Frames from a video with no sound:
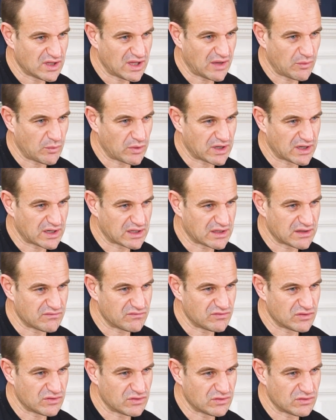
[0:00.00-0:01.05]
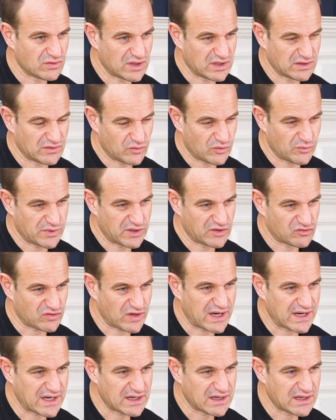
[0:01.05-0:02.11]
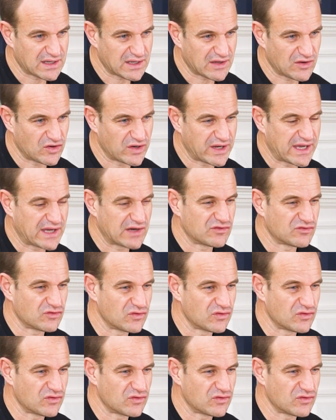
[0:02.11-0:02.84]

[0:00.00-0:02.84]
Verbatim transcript: We're going to give you a little bit of training on how to do